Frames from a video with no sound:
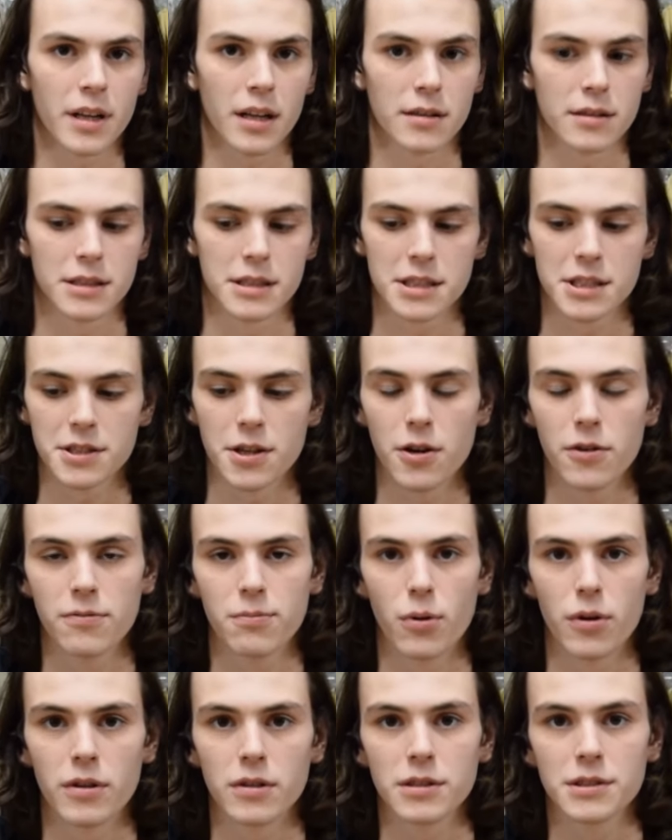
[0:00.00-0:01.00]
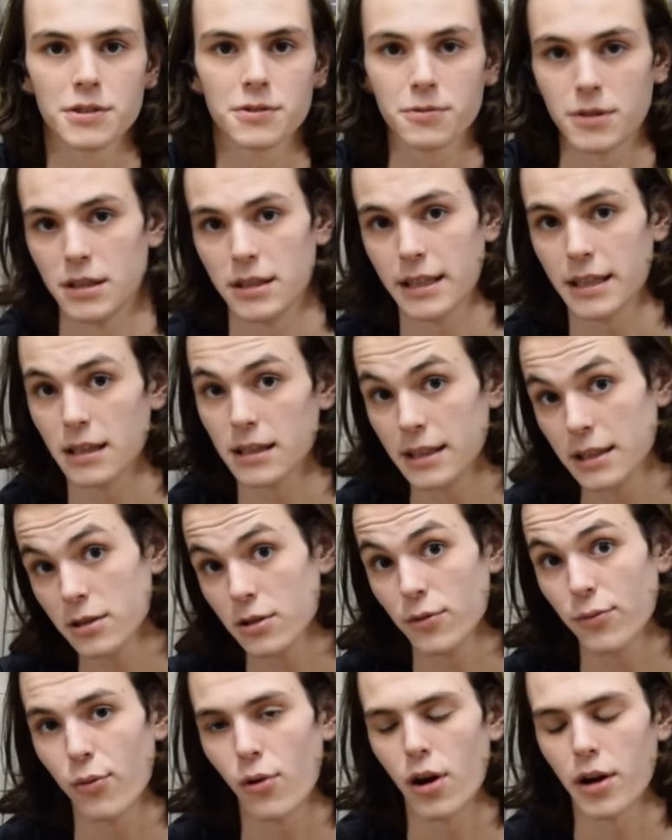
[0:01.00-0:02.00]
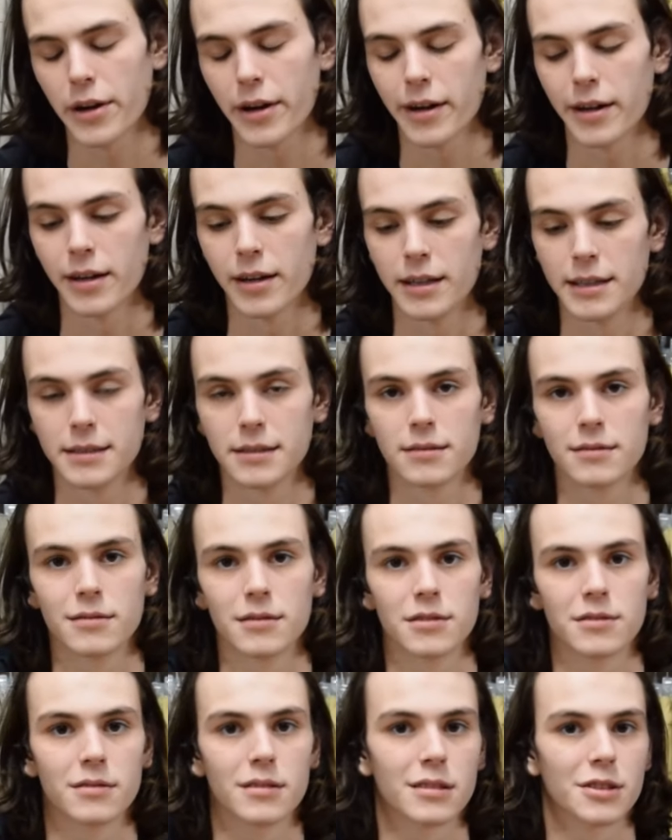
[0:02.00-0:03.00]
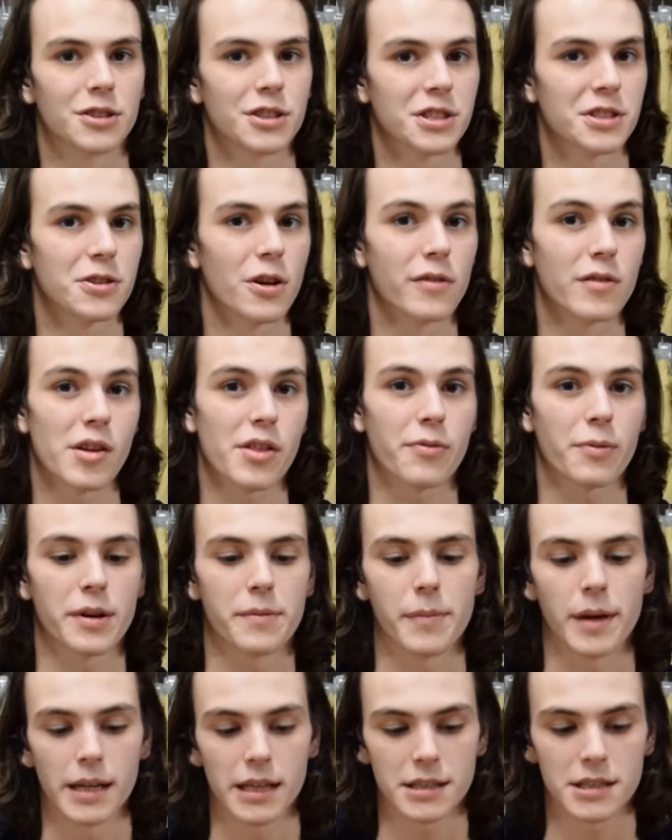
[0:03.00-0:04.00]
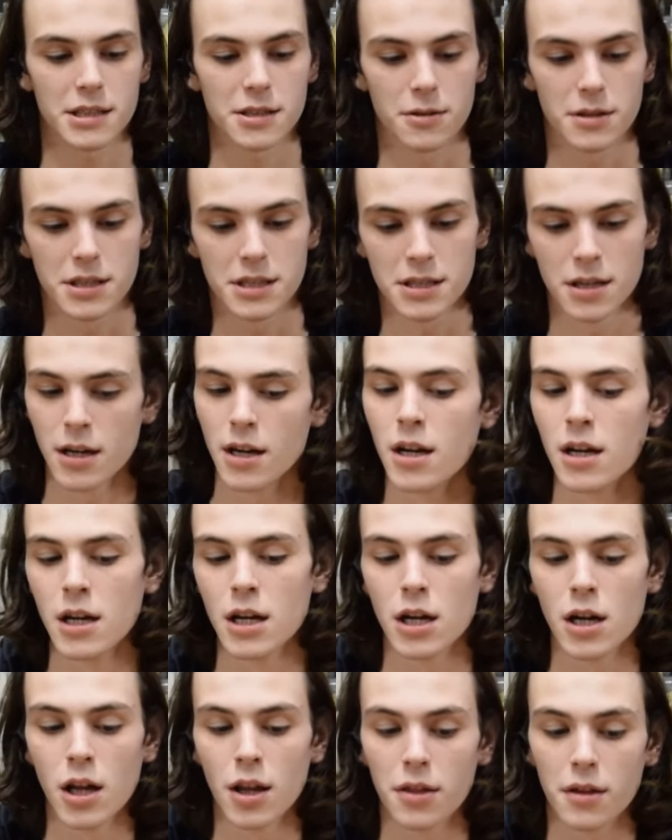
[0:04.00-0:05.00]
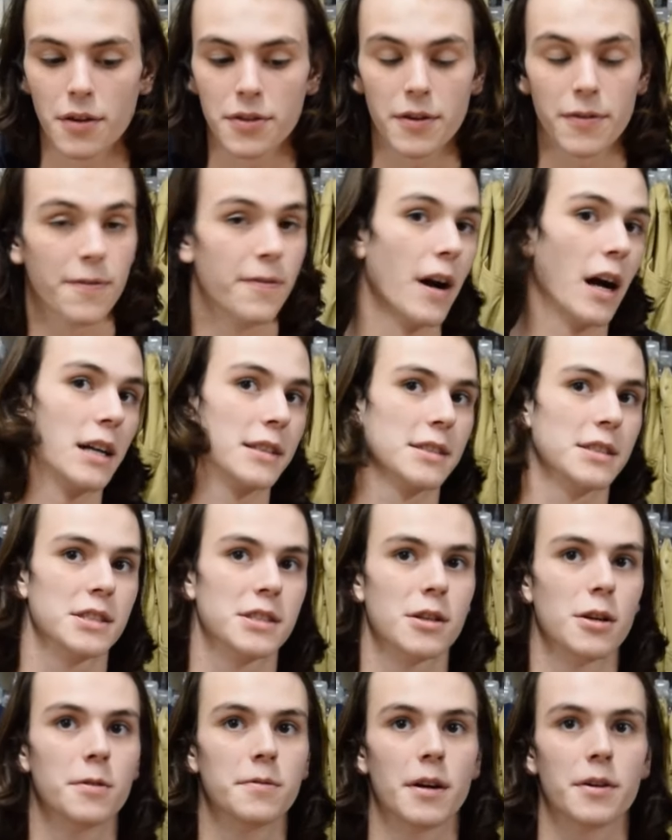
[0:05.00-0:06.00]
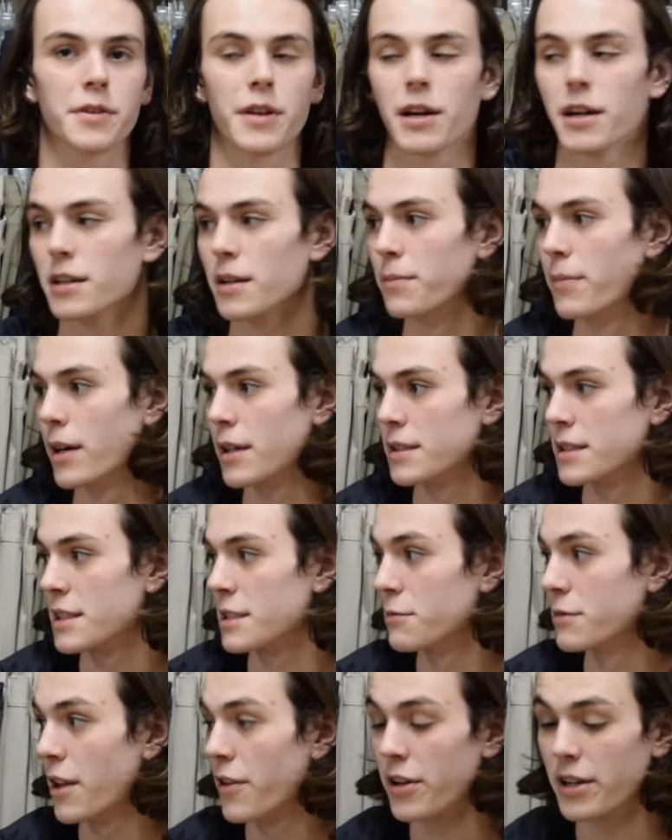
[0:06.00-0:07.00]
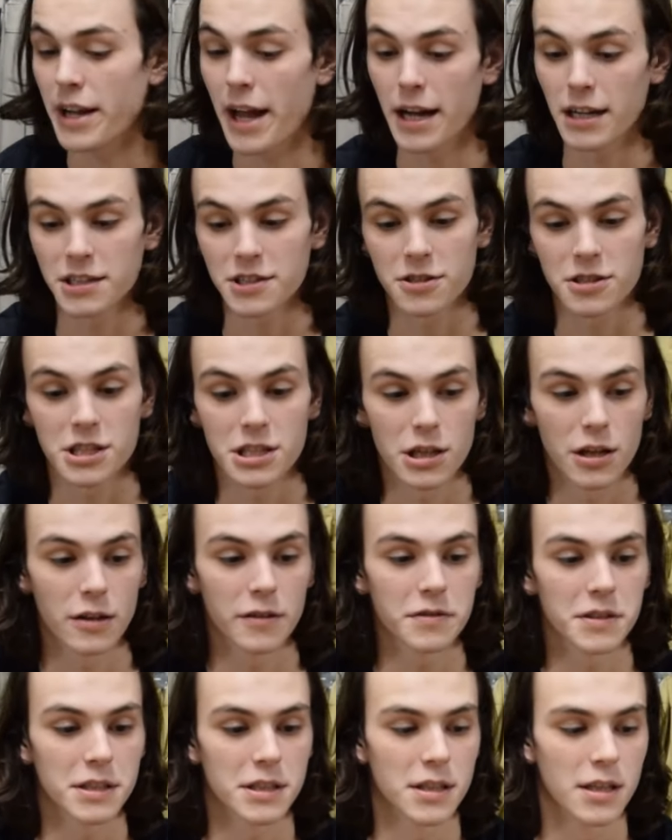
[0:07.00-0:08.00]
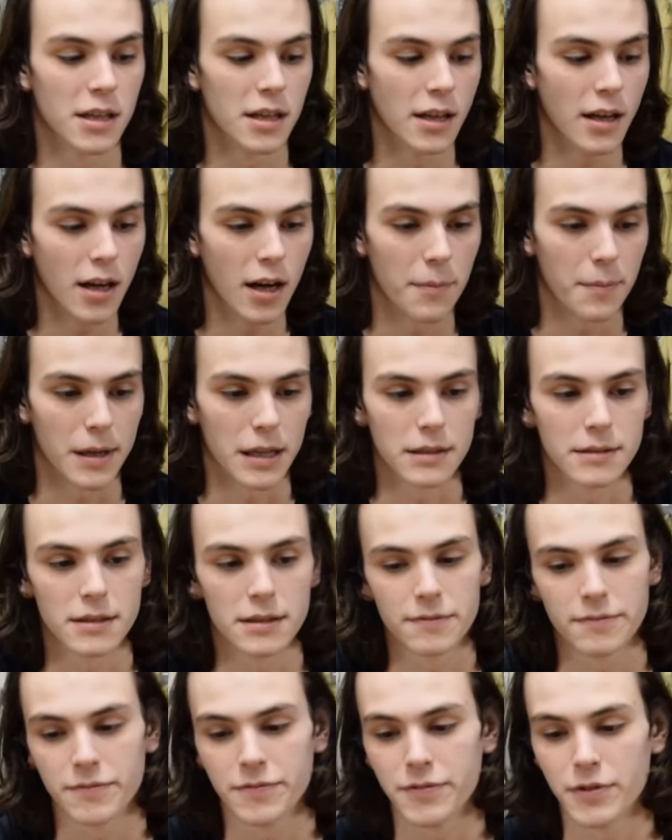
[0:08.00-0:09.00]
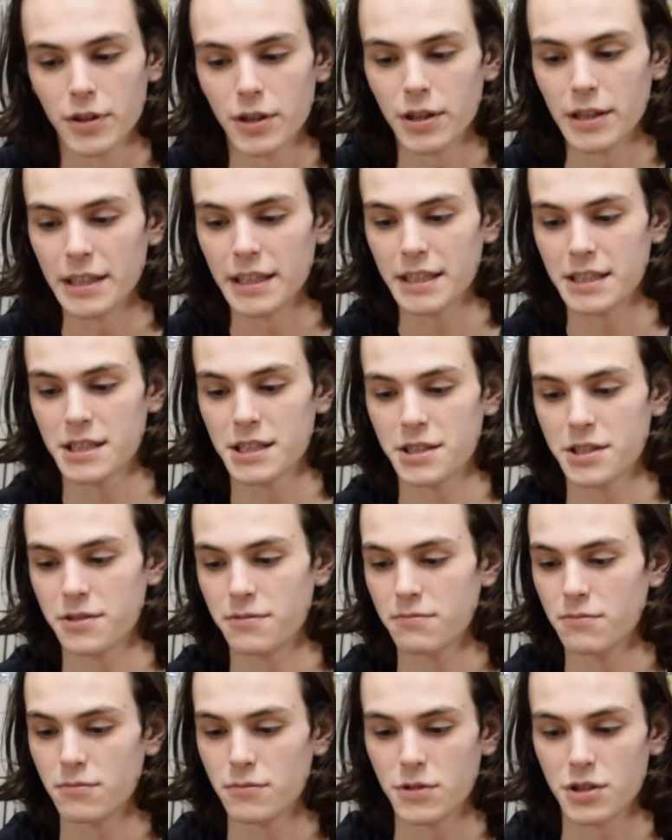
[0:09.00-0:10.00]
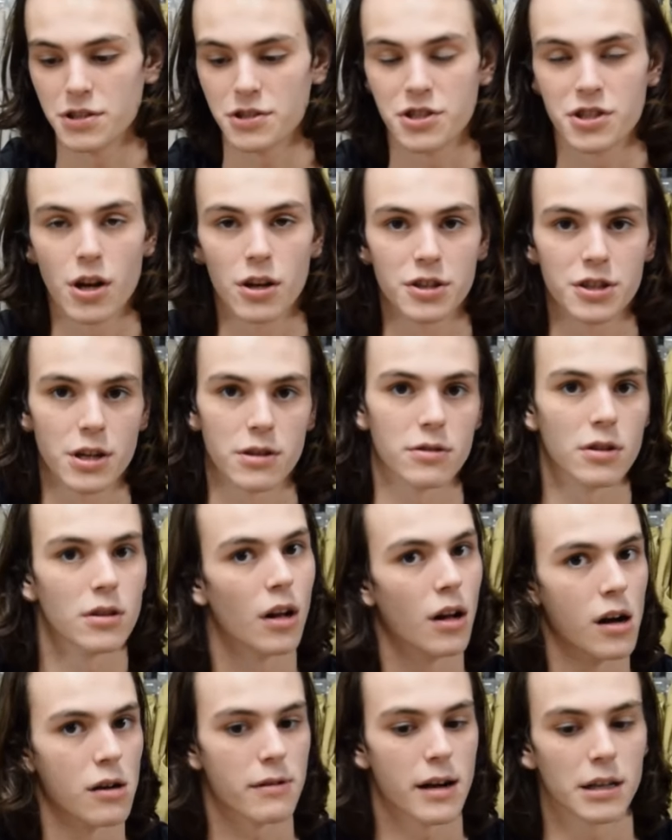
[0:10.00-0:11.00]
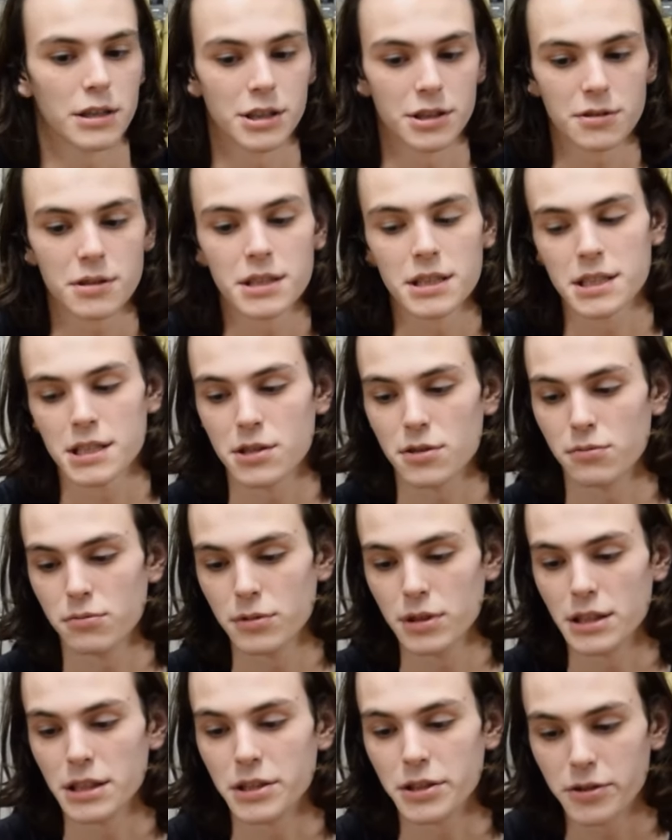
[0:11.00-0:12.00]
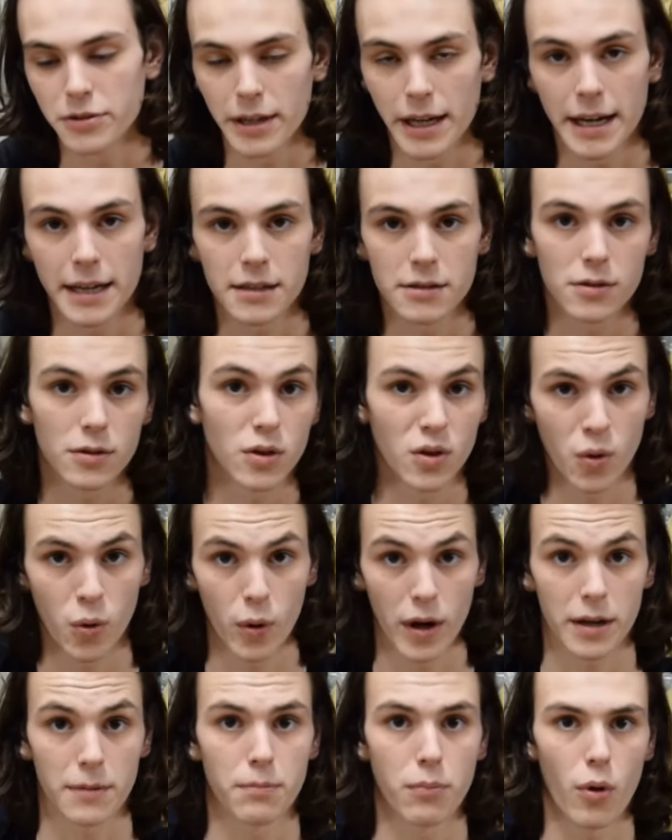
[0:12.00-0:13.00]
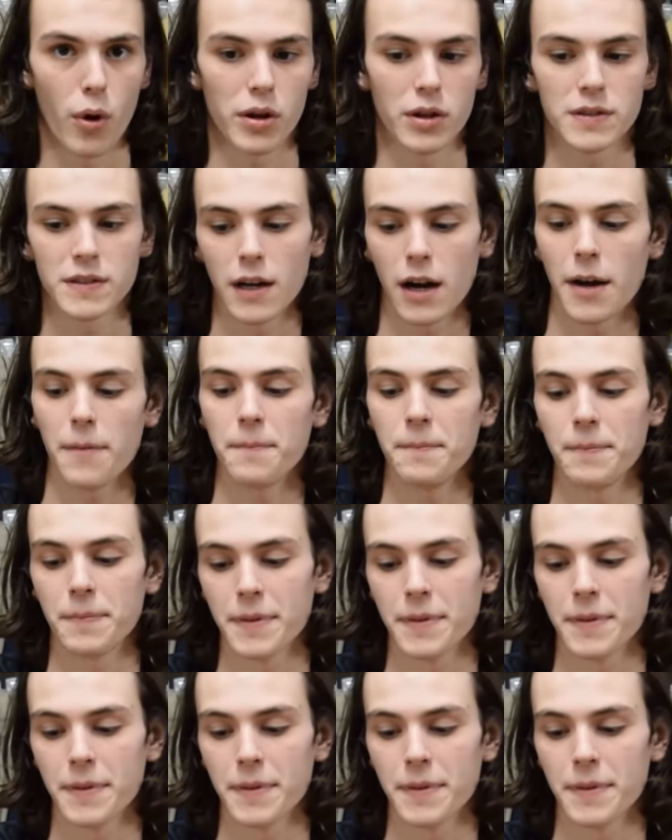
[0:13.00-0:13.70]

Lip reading: This stove boils like a liter of water in just over 3 minutes, so it's not the fastest stove out there compared to some of the other canister stoves, but for its just general all-around use, this is a really great quick boil time,